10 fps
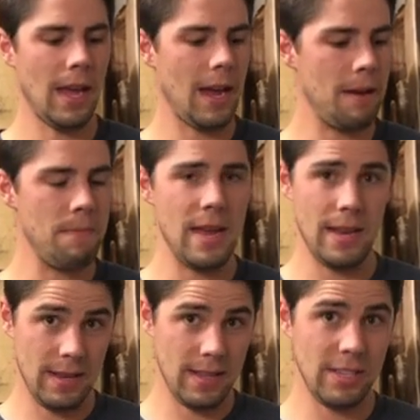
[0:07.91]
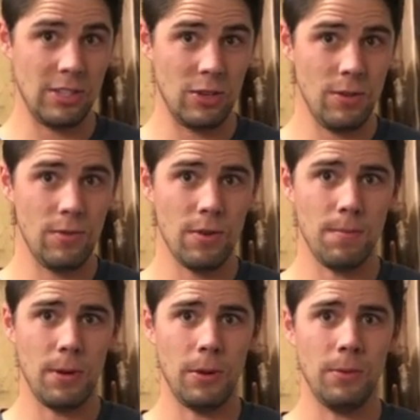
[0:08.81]
and made this newer
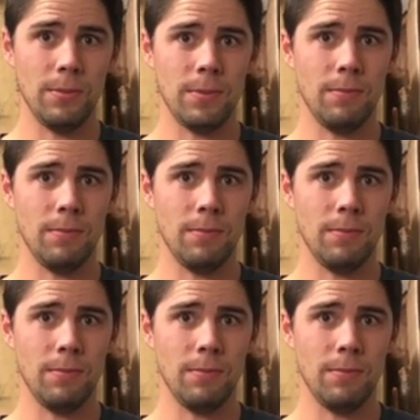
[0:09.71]
bow